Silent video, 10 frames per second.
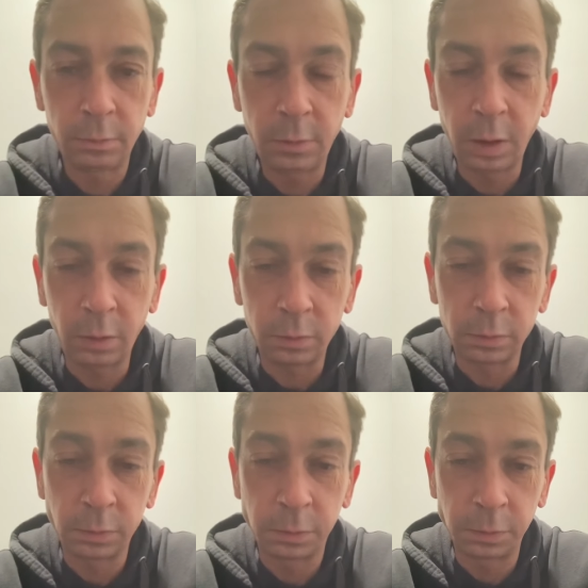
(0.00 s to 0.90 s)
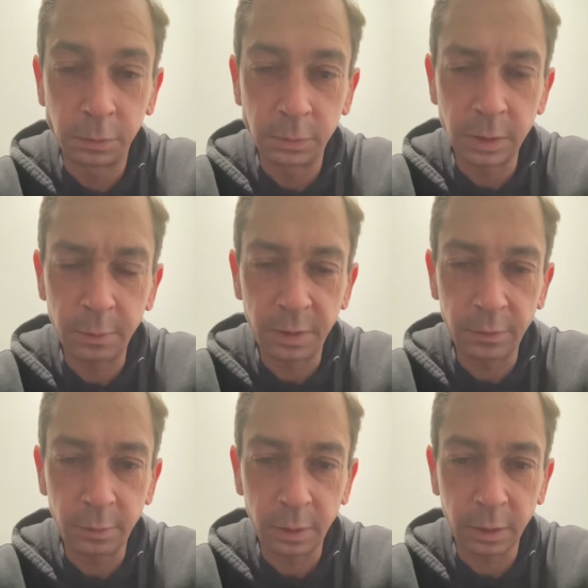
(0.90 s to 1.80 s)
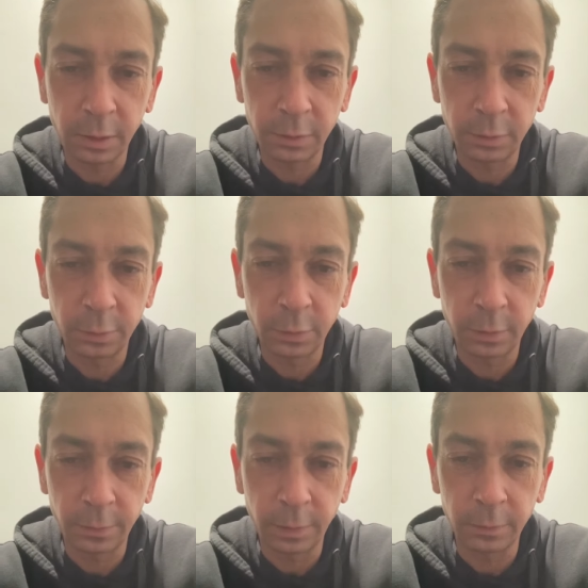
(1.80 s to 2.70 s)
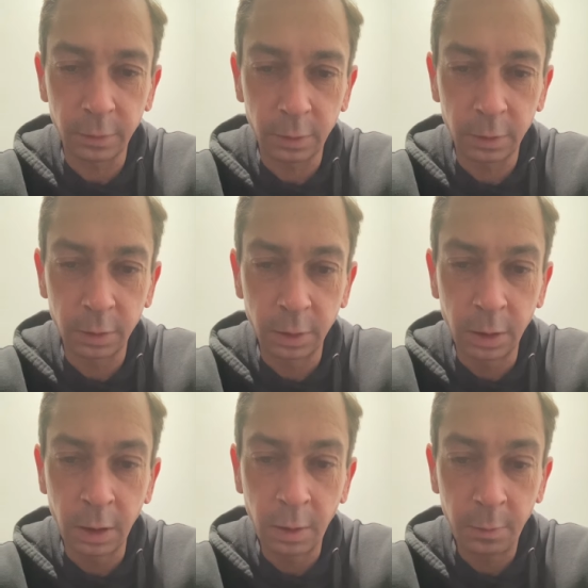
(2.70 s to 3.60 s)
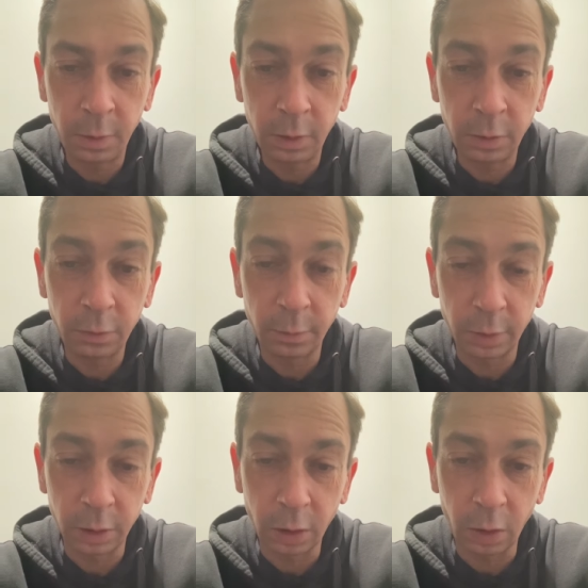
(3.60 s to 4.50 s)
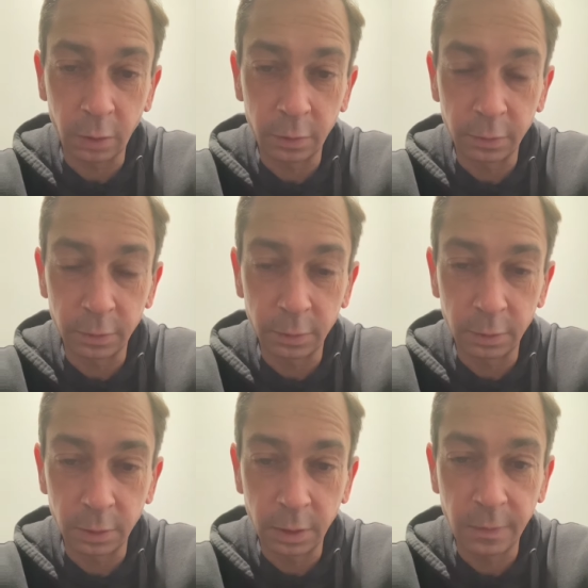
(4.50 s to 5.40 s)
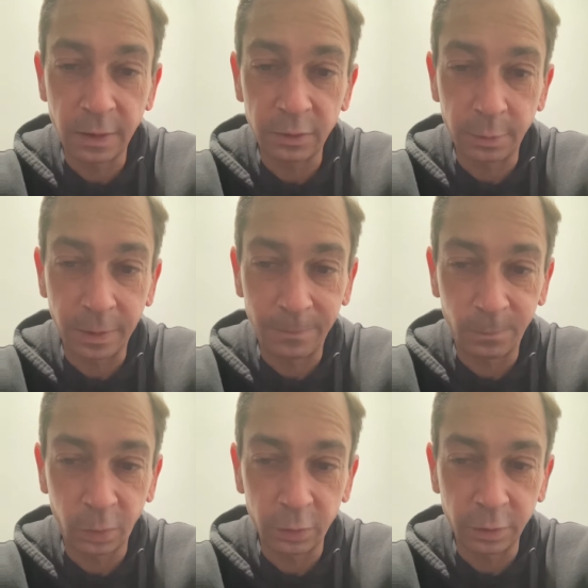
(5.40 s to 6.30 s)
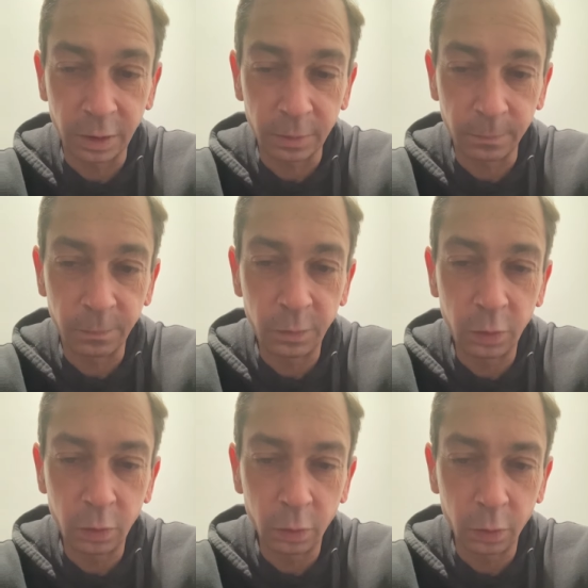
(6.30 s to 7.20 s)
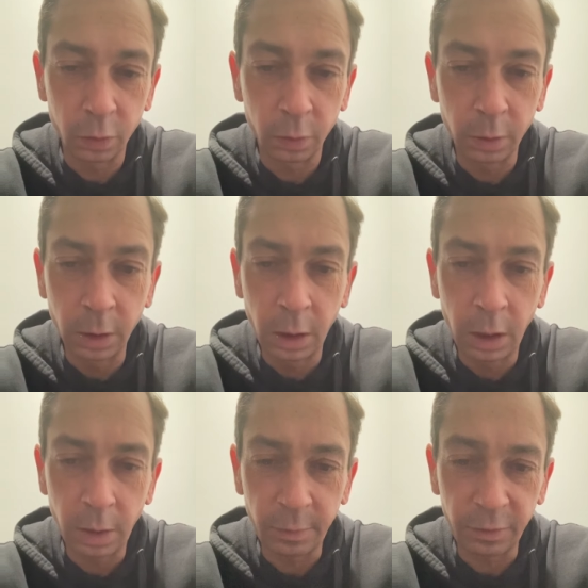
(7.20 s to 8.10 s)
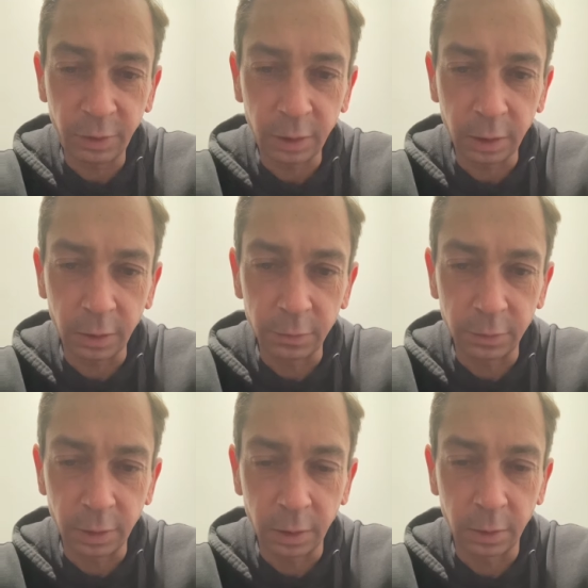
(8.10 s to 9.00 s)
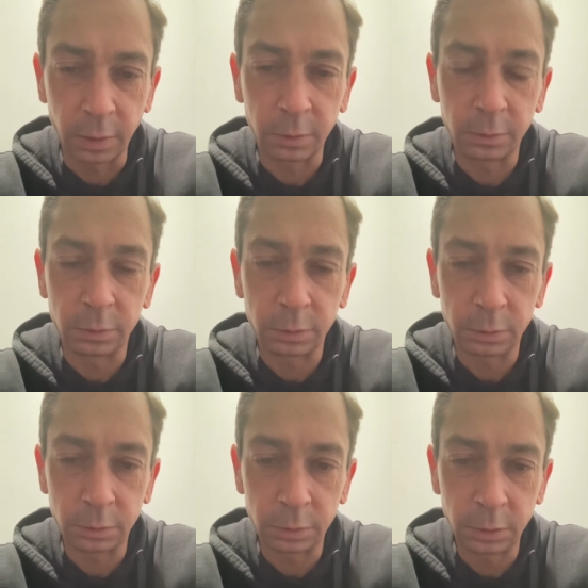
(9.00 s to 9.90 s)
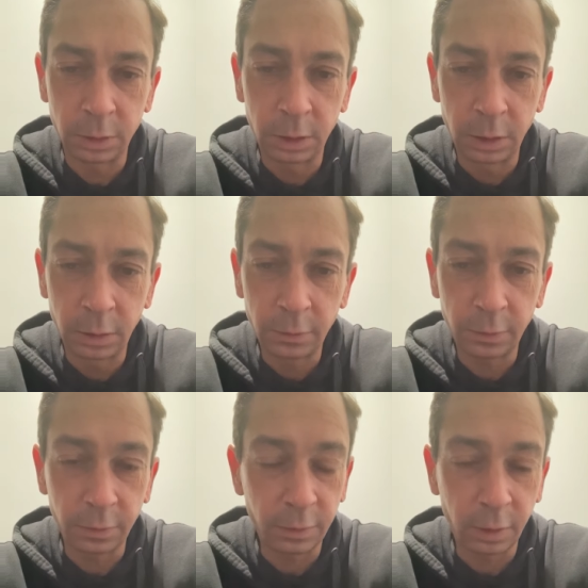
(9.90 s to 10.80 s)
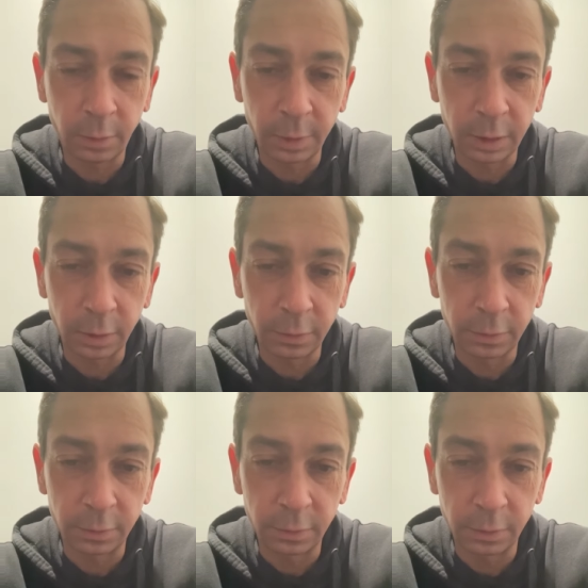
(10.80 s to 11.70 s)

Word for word: No, I'm giving my cousins between 500 million to a billion dollars. And that's my first and a few of my second cousins that I know so it's not all my cousins.